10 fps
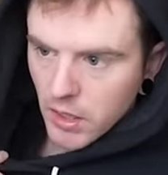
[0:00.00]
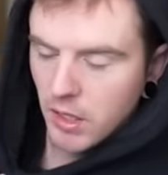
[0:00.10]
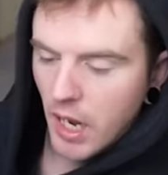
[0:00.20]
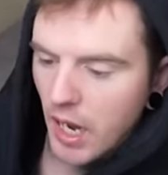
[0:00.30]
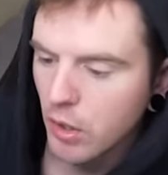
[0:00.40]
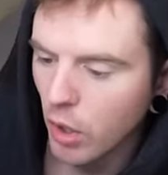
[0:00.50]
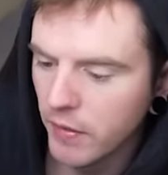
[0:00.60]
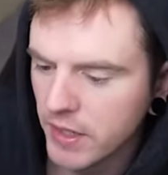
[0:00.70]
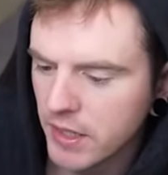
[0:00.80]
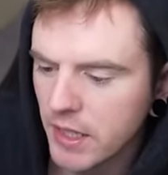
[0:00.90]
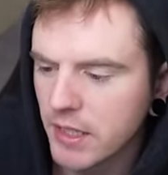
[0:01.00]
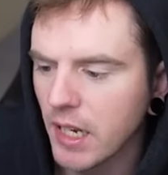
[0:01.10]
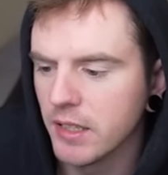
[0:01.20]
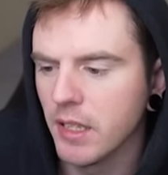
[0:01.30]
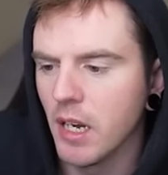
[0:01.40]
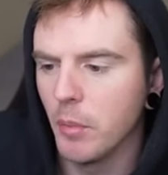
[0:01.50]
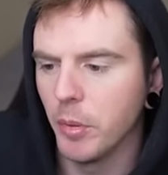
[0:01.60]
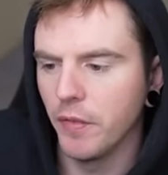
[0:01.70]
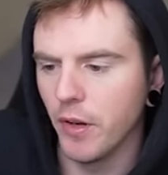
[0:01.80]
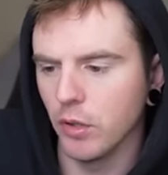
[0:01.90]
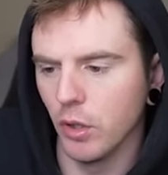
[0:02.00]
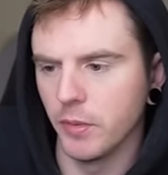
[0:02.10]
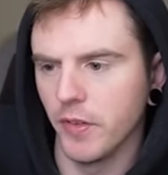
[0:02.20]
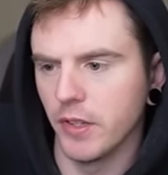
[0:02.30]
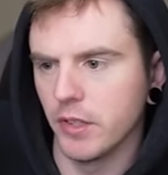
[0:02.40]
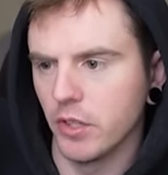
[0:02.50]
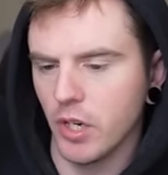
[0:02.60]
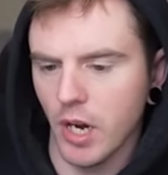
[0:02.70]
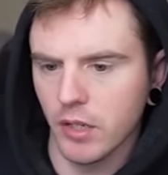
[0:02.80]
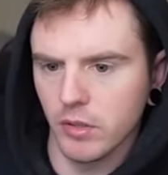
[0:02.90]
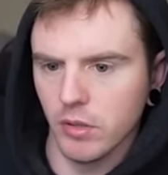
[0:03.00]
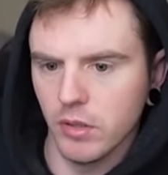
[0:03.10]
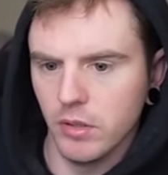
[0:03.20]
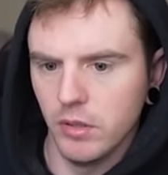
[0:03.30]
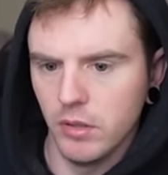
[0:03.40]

Yeah, I call versus this size and then I bluff on clubs versus check as well.